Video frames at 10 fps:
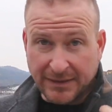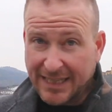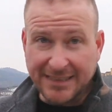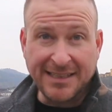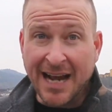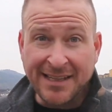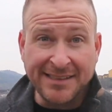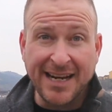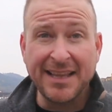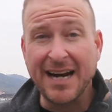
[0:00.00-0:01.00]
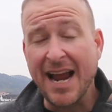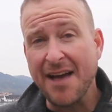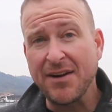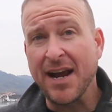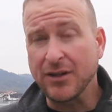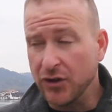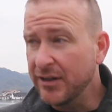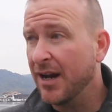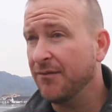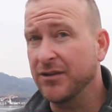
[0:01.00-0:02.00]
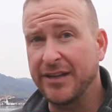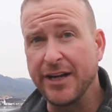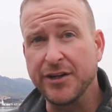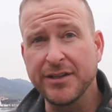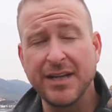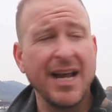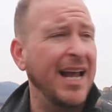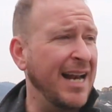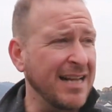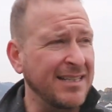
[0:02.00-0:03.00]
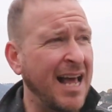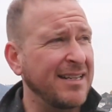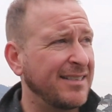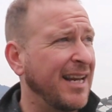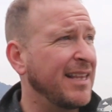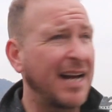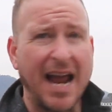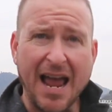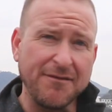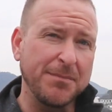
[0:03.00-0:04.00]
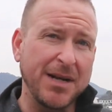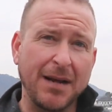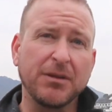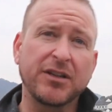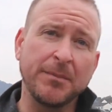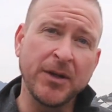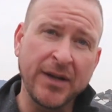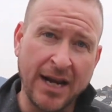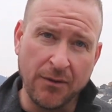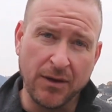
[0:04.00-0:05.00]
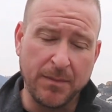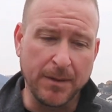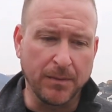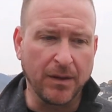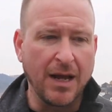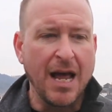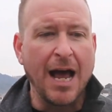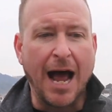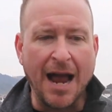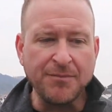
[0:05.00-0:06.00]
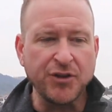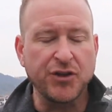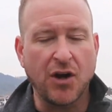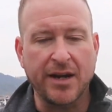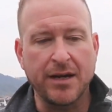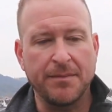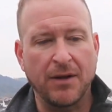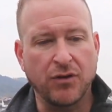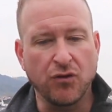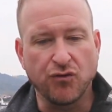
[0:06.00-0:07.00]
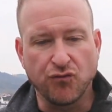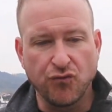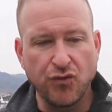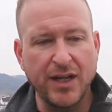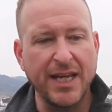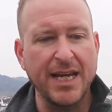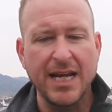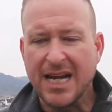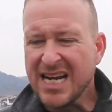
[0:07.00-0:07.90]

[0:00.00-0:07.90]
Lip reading: That's not to say that I haven't had good conversations, and that's not to say that I haven't been able to communicate with people. I'm just talking about those really